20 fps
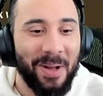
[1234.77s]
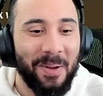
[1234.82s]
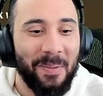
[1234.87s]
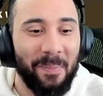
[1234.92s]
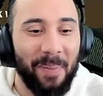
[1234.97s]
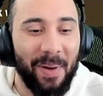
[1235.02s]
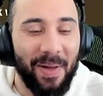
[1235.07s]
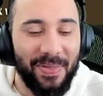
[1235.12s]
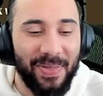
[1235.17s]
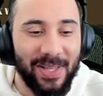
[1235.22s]

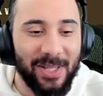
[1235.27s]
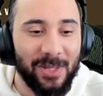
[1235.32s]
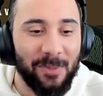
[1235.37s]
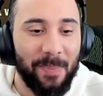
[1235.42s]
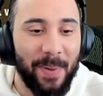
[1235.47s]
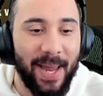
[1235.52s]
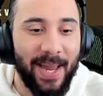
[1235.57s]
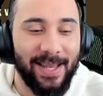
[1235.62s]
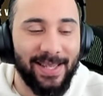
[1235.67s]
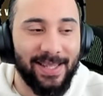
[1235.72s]
but this
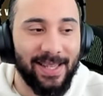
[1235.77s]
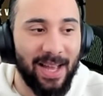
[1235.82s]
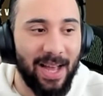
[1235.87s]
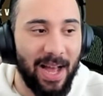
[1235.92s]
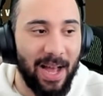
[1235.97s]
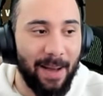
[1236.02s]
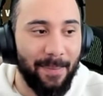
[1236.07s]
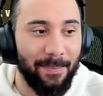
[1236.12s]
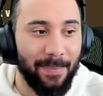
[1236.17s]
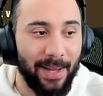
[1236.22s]
base,
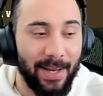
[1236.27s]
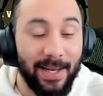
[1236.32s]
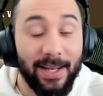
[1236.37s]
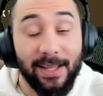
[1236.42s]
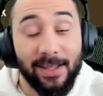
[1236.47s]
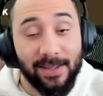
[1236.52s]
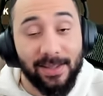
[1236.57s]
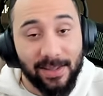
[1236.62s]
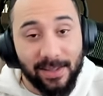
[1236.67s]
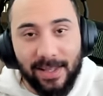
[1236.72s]
um, it
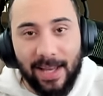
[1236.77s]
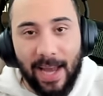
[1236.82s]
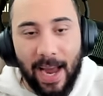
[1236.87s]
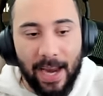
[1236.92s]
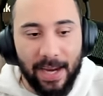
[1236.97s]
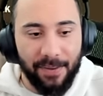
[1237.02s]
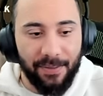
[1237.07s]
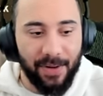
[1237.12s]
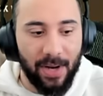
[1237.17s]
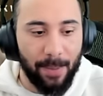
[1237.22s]
is
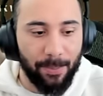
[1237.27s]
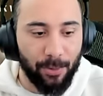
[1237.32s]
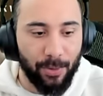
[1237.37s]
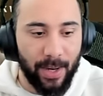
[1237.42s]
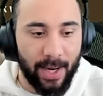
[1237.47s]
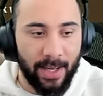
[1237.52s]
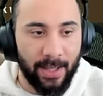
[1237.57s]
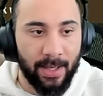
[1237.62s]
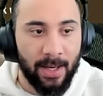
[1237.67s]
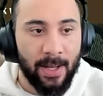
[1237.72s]
kind of an
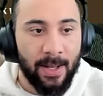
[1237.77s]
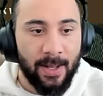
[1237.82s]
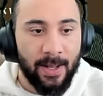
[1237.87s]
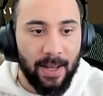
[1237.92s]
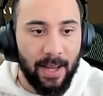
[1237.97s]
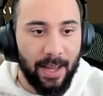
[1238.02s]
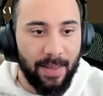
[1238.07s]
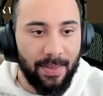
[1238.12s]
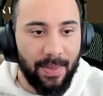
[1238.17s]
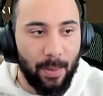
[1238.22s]
upgrade.
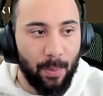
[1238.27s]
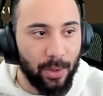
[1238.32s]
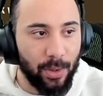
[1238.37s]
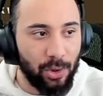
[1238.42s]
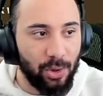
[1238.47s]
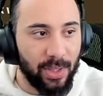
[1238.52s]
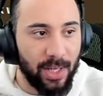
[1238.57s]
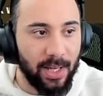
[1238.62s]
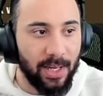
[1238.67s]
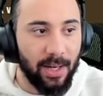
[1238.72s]
And then
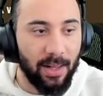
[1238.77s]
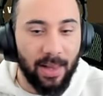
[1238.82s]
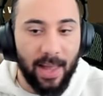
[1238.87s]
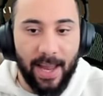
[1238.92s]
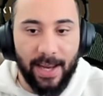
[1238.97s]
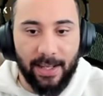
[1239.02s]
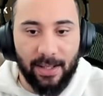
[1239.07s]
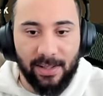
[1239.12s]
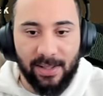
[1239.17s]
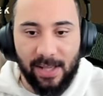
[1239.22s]
once you get into
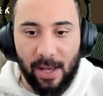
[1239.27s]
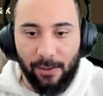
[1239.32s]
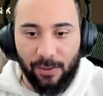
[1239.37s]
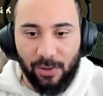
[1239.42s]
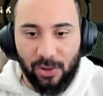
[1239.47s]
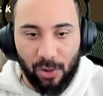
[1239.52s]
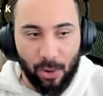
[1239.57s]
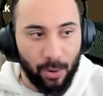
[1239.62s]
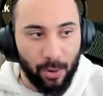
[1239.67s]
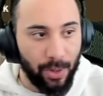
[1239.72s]
like self
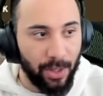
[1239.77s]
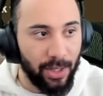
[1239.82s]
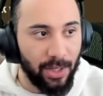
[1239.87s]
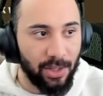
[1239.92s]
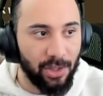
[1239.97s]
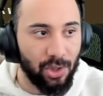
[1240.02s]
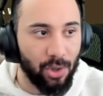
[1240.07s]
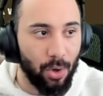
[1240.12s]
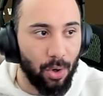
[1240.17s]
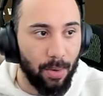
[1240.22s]

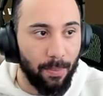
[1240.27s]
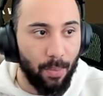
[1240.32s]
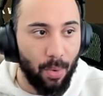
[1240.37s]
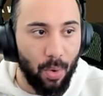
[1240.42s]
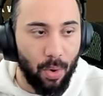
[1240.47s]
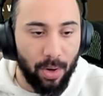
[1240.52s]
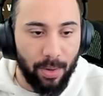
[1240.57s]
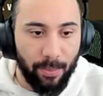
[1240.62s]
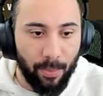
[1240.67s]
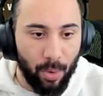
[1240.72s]
storage or
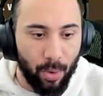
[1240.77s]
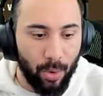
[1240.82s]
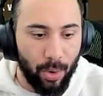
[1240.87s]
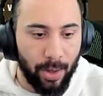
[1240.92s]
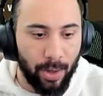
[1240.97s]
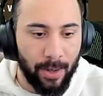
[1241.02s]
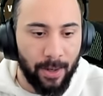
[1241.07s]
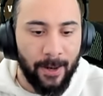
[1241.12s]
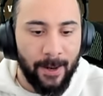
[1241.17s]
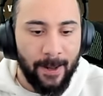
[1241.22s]
more and
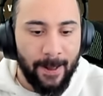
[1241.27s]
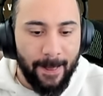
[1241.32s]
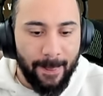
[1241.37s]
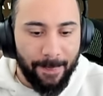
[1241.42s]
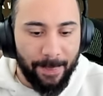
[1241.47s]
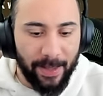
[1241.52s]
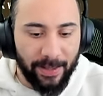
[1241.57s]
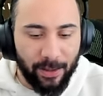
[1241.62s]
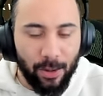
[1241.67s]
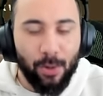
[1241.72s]
more,
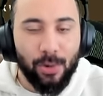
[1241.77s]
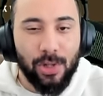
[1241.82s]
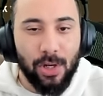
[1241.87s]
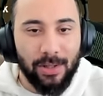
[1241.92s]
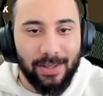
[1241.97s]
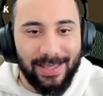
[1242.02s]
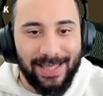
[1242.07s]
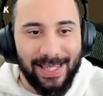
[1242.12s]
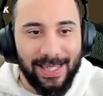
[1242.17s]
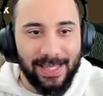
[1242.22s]
like those
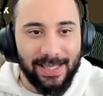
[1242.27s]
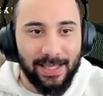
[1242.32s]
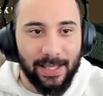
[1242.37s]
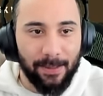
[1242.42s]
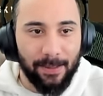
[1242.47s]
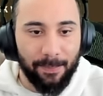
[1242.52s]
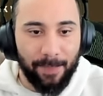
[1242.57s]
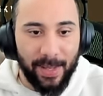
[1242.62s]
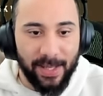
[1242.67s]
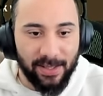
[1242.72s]
are
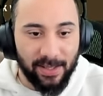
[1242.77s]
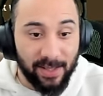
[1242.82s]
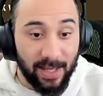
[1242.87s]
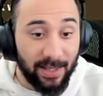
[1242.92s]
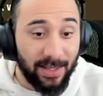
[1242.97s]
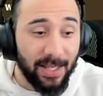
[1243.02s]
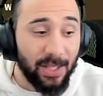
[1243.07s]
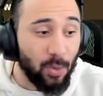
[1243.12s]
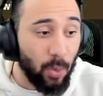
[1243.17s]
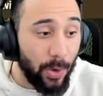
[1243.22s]
decent bases.
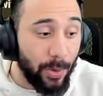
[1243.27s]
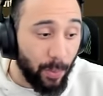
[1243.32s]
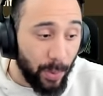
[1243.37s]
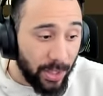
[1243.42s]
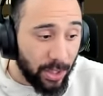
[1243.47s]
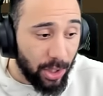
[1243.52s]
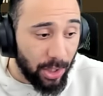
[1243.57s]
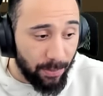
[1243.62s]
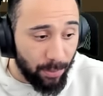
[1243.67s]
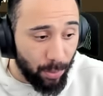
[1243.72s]
Like this one
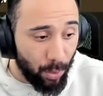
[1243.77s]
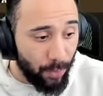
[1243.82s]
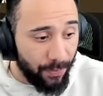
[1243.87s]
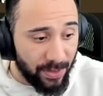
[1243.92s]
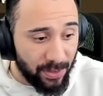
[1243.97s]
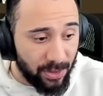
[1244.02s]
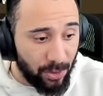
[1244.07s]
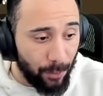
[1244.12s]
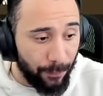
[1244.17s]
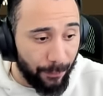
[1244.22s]
we could move
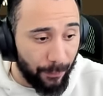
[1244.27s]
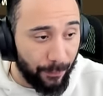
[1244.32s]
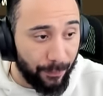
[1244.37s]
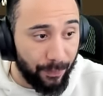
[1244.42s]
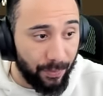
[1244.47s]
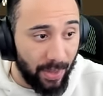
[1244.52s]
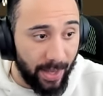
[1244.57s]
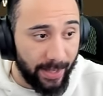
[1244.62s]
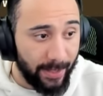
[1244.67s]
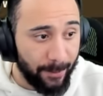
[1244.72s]
into for
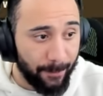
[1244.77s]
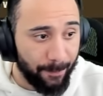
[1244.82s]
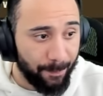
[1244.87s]
like